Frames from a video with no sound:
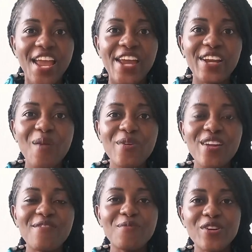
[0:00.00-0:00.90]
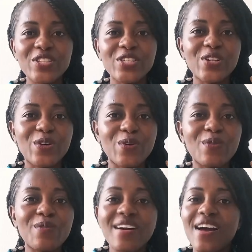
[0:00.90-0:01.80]
A couple of months
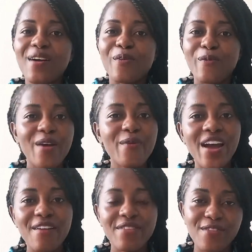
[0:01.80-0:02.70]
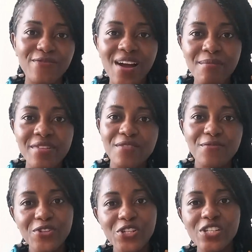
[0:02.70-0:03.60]
ago, while we were having a family
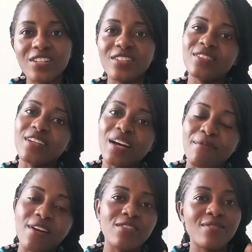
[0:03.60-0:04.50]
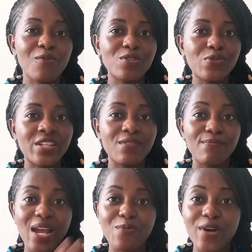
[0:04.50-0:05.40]
devotion and my husband was reading the
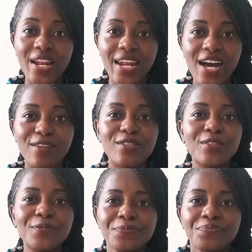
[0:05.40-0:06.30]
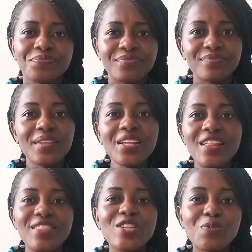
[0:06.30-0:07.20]
Bible aloud,
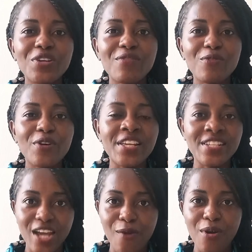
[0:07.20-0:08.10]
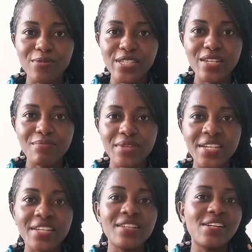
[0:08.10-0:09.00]
the Spirit of God interrupted
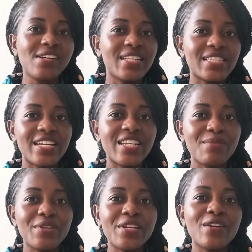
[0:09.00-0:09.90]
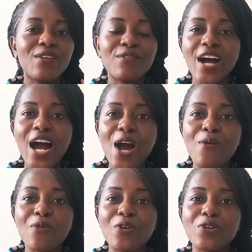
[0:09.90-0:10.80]
me, telling me of
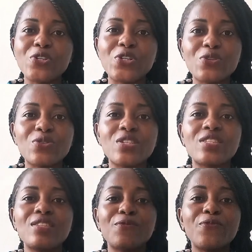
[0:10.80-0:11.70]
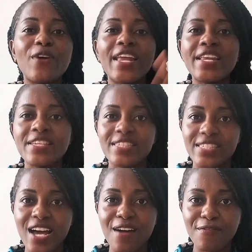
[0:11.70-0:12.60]
how God used the four-legged
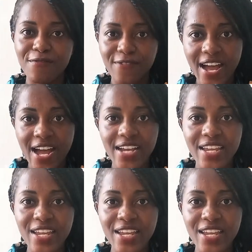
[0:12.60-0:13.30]
staff, VAC,